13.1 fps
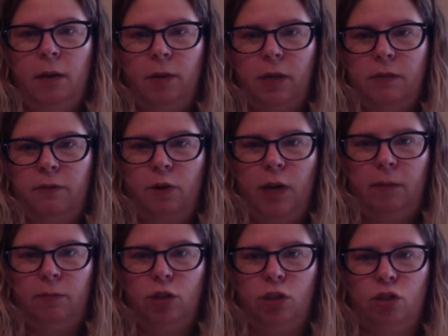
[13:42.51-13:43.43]
Because if you
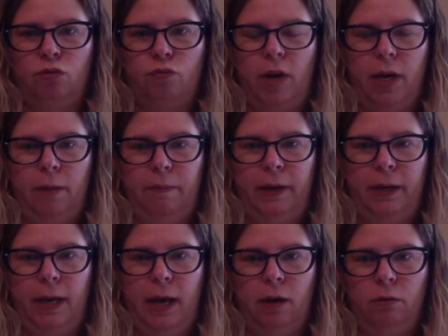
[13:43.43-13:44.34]
came just straight up and
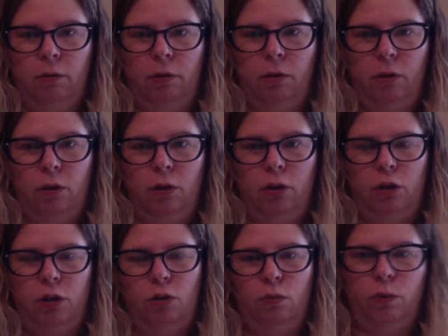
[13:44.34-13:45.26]
down,
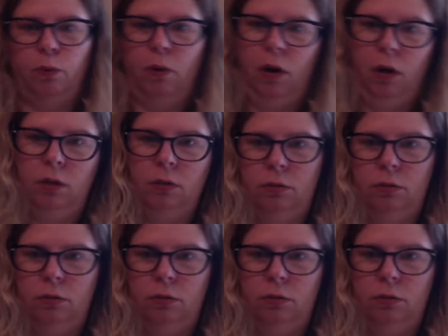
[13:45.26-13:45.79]
you would walk